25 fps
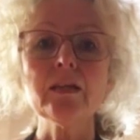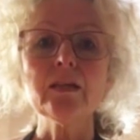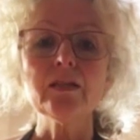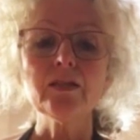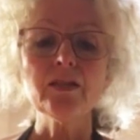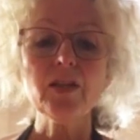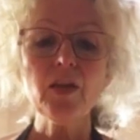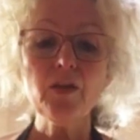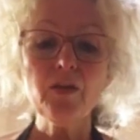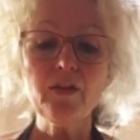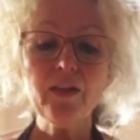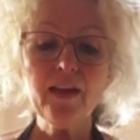
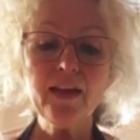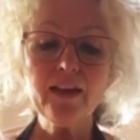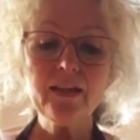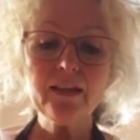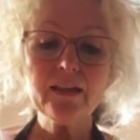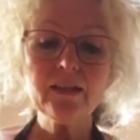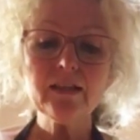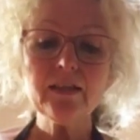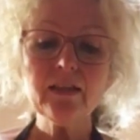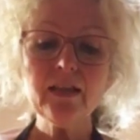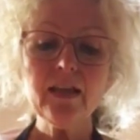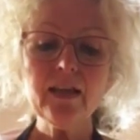So
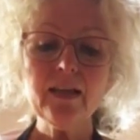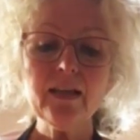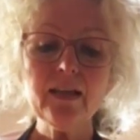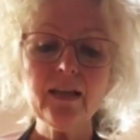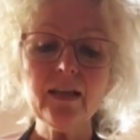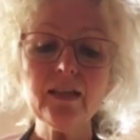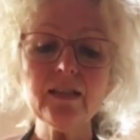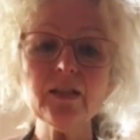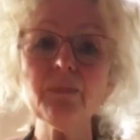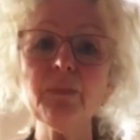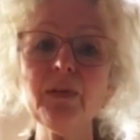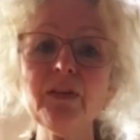that
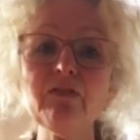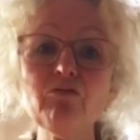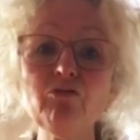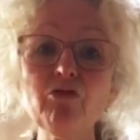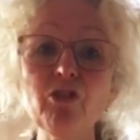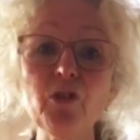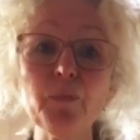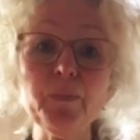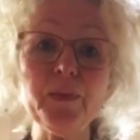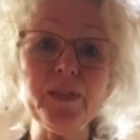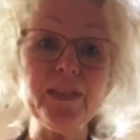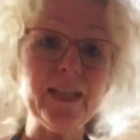has been
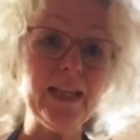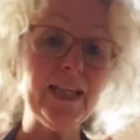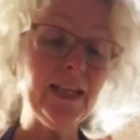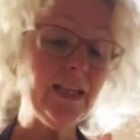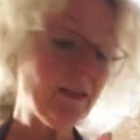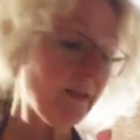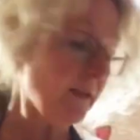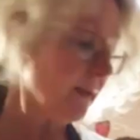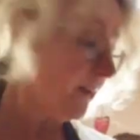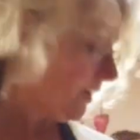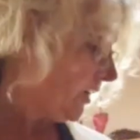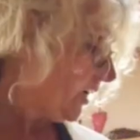rubbed
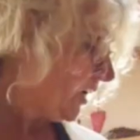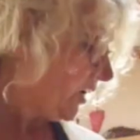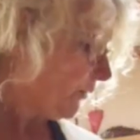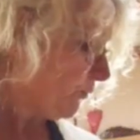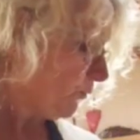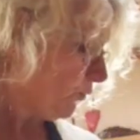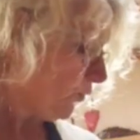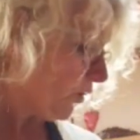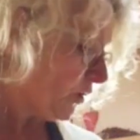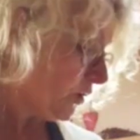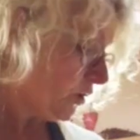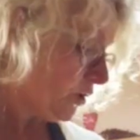in
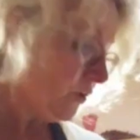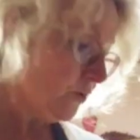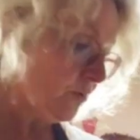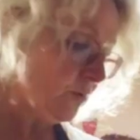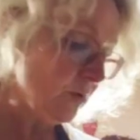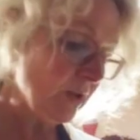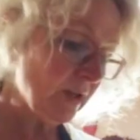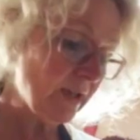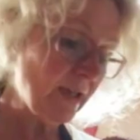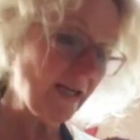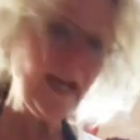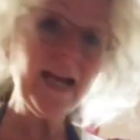and what you
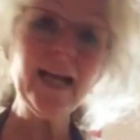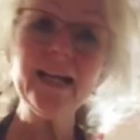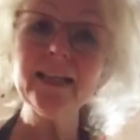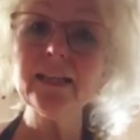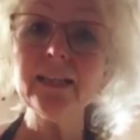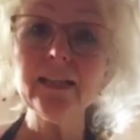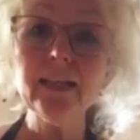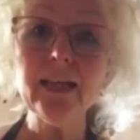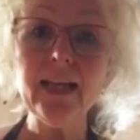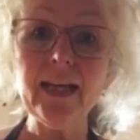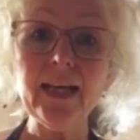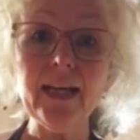can
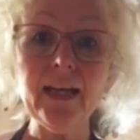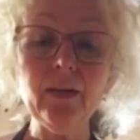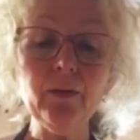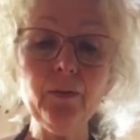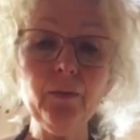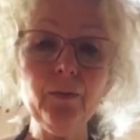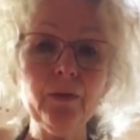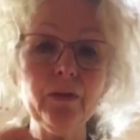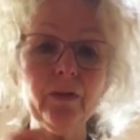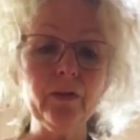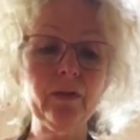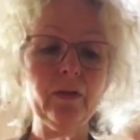add
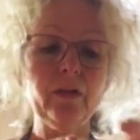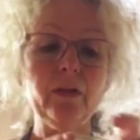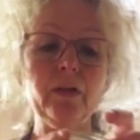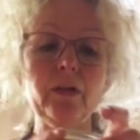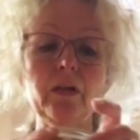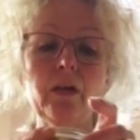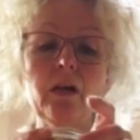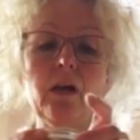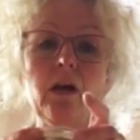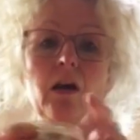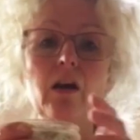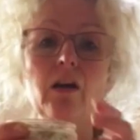now
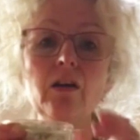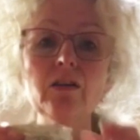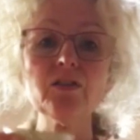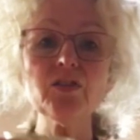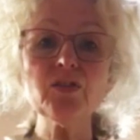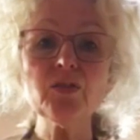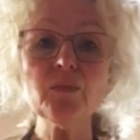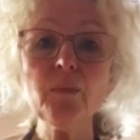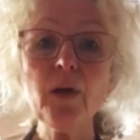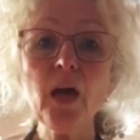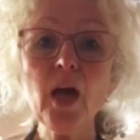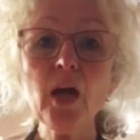are
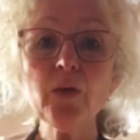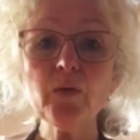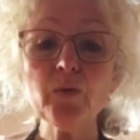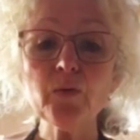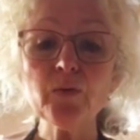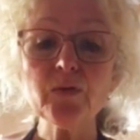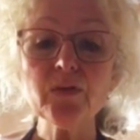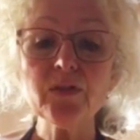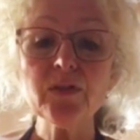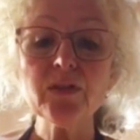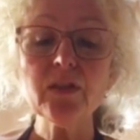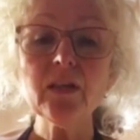some
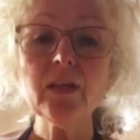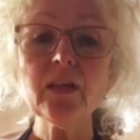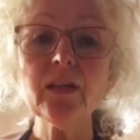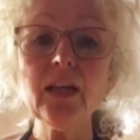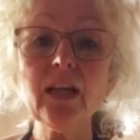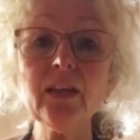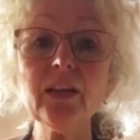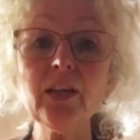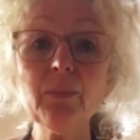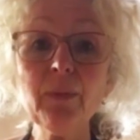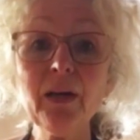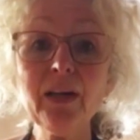oats.
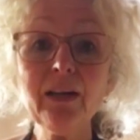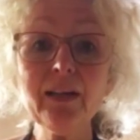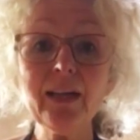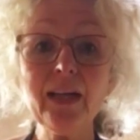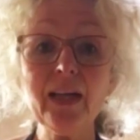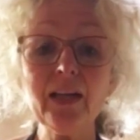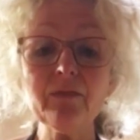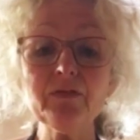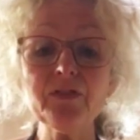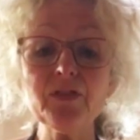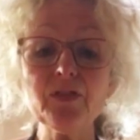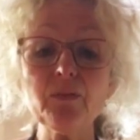Now you might
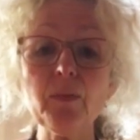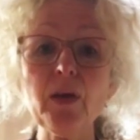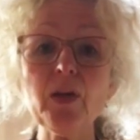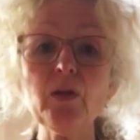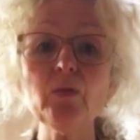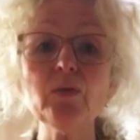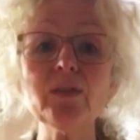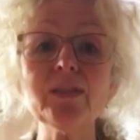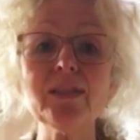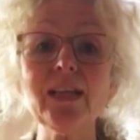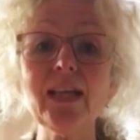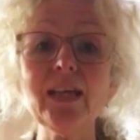have some
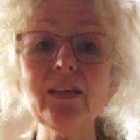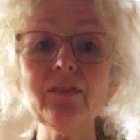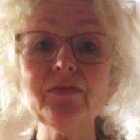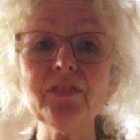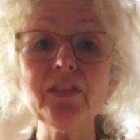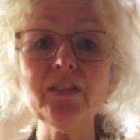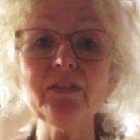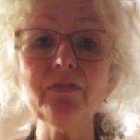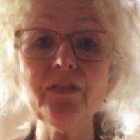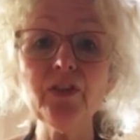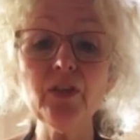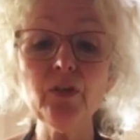oats
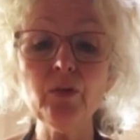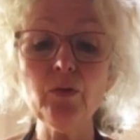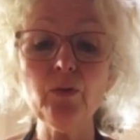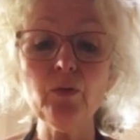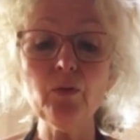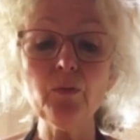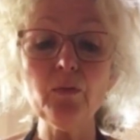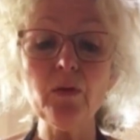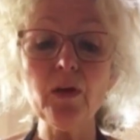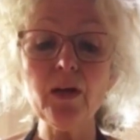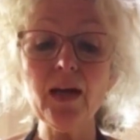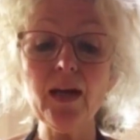left if
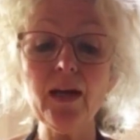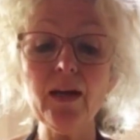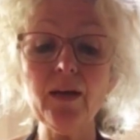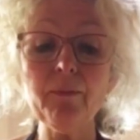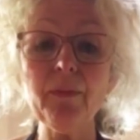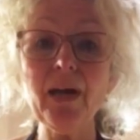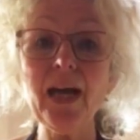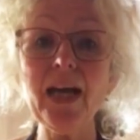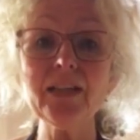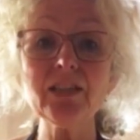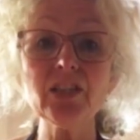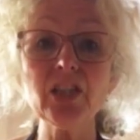you
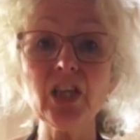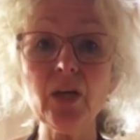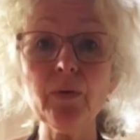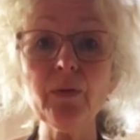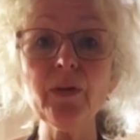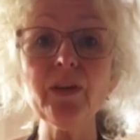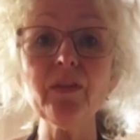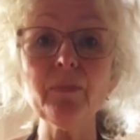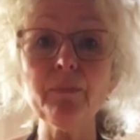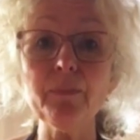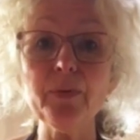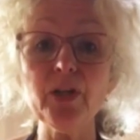um, had a go
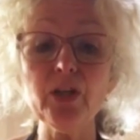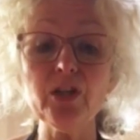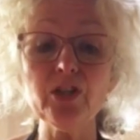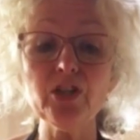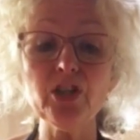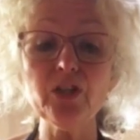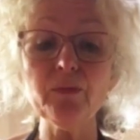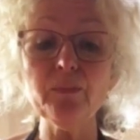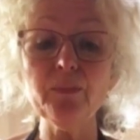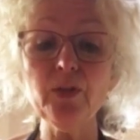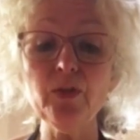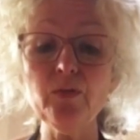at the and
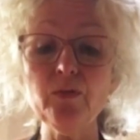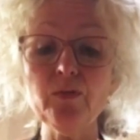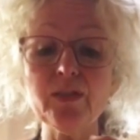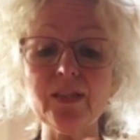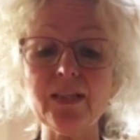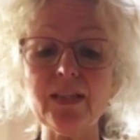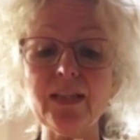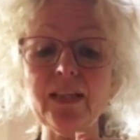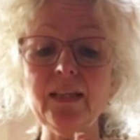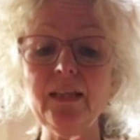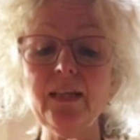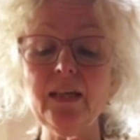
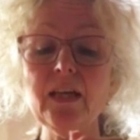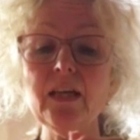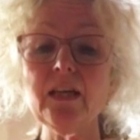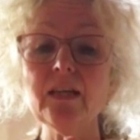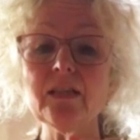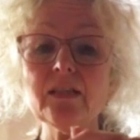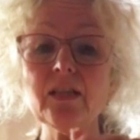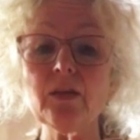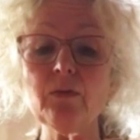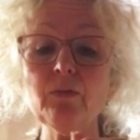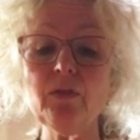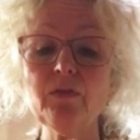muesli.
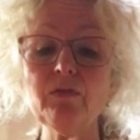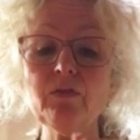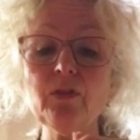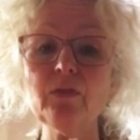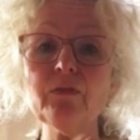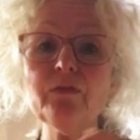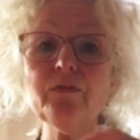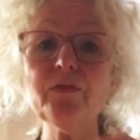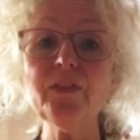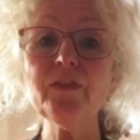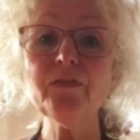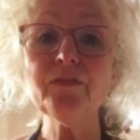So we've
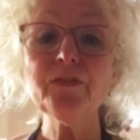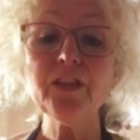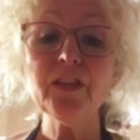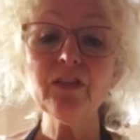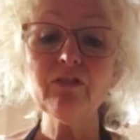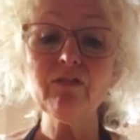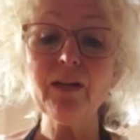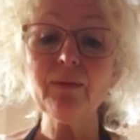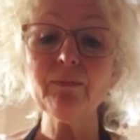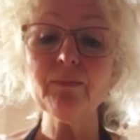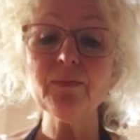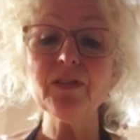got 50
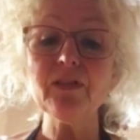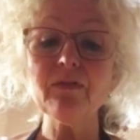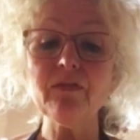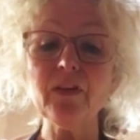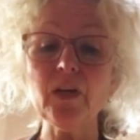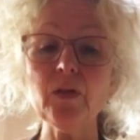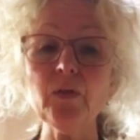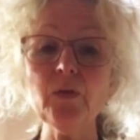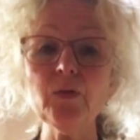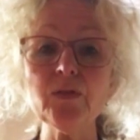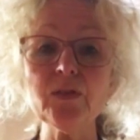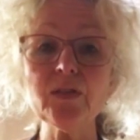grams of
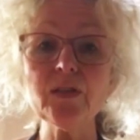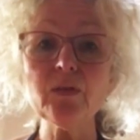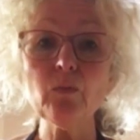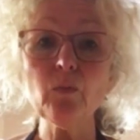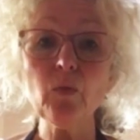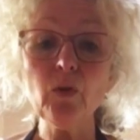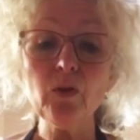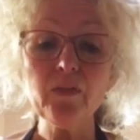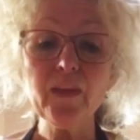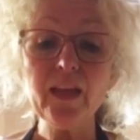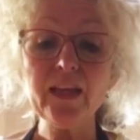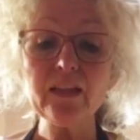oats and
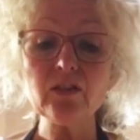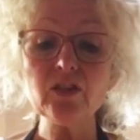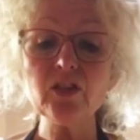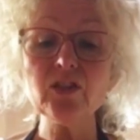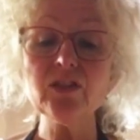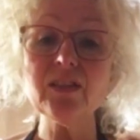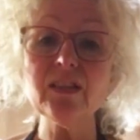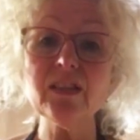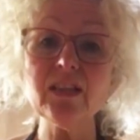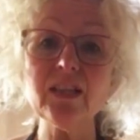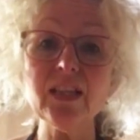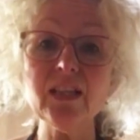what that
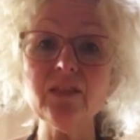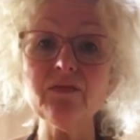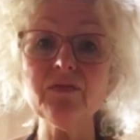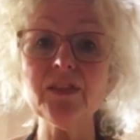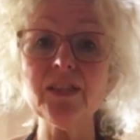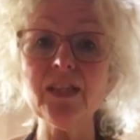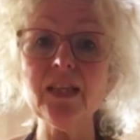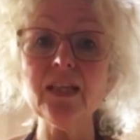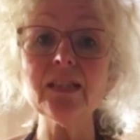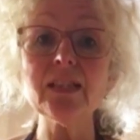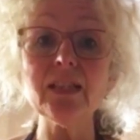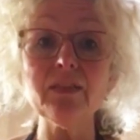does, it
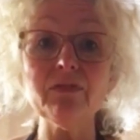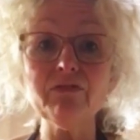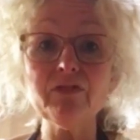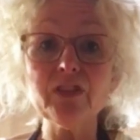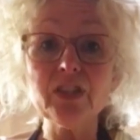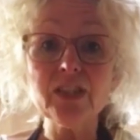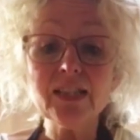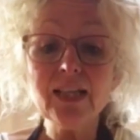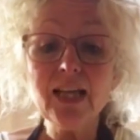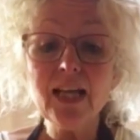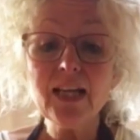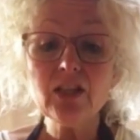gives it a
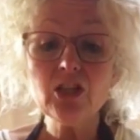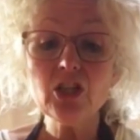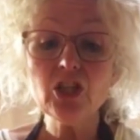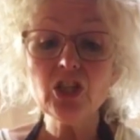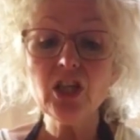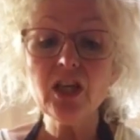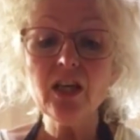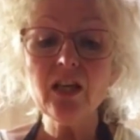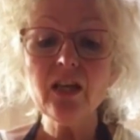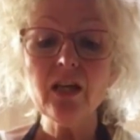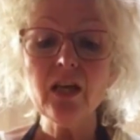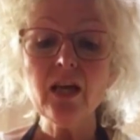different
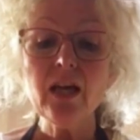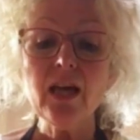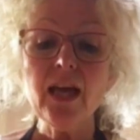texture.